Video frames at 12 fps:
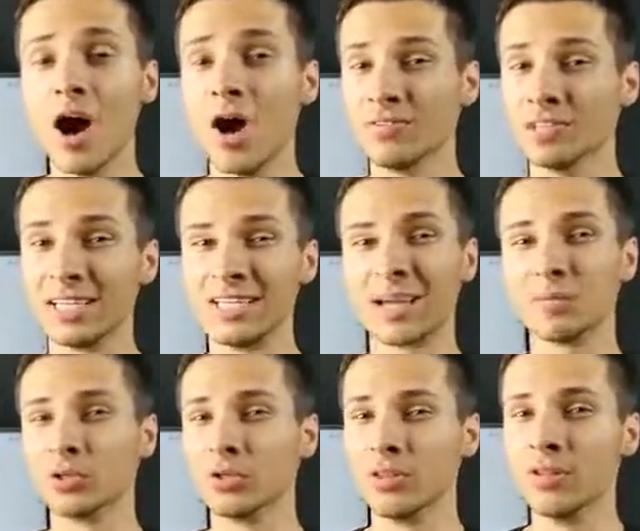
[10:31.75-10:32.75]
I'll have a link
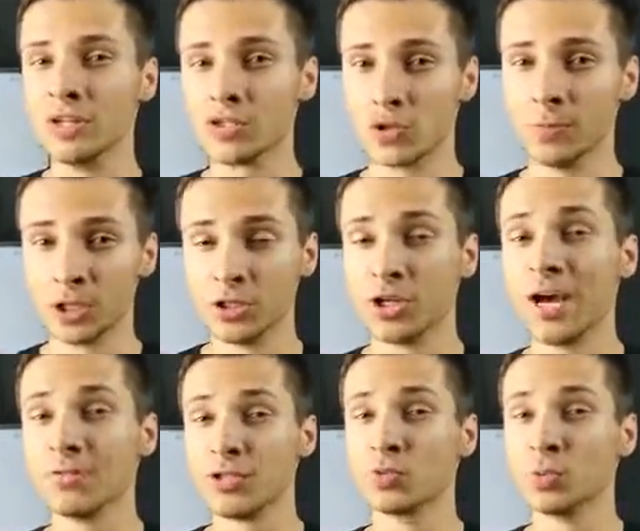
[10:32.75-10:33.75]
down below in the description to
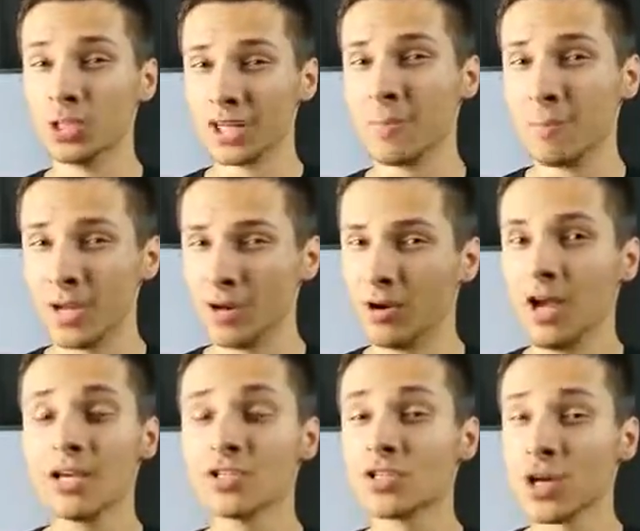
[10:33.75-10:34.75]
how these really compare
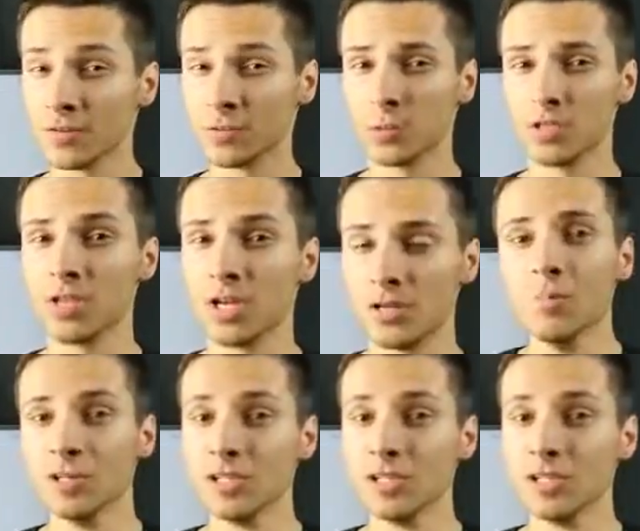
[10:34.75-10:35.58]
software side.